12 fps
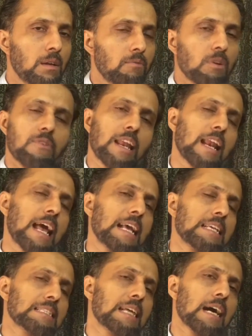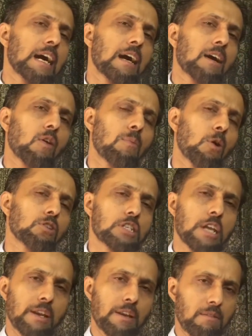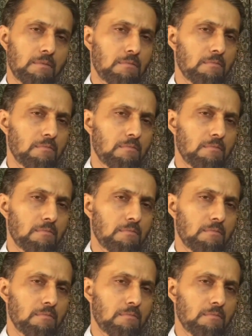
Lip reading: When we analyze the composition,